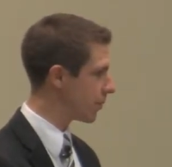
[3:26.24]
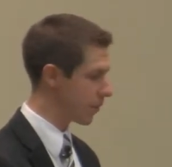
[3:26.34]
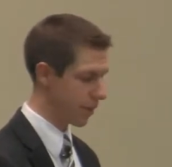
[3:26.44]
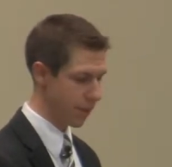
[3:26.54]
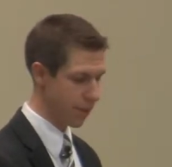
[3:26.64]

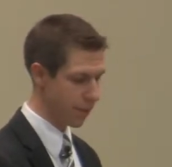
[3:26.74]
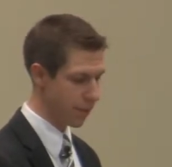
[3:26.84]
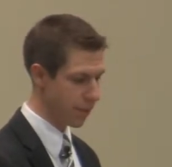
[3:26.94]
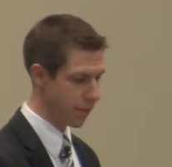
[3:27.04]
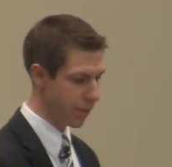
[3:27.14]

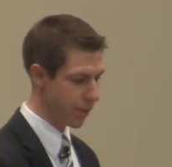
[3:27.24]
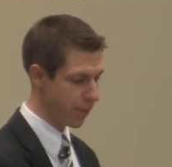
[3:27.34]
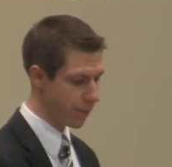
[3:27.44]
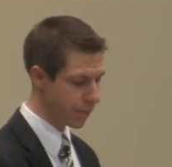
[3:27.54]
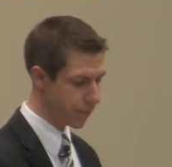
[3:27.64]

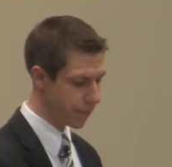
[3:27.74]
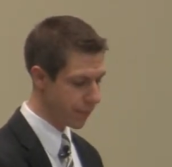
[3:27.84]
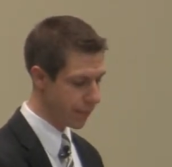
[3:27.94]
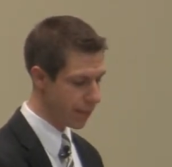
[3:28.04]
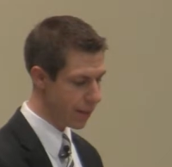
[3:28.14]

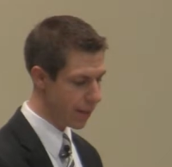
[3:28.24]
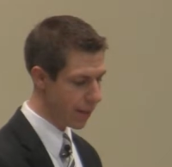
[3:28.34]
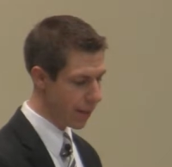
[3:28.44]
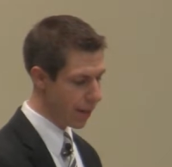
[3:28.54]
(silence)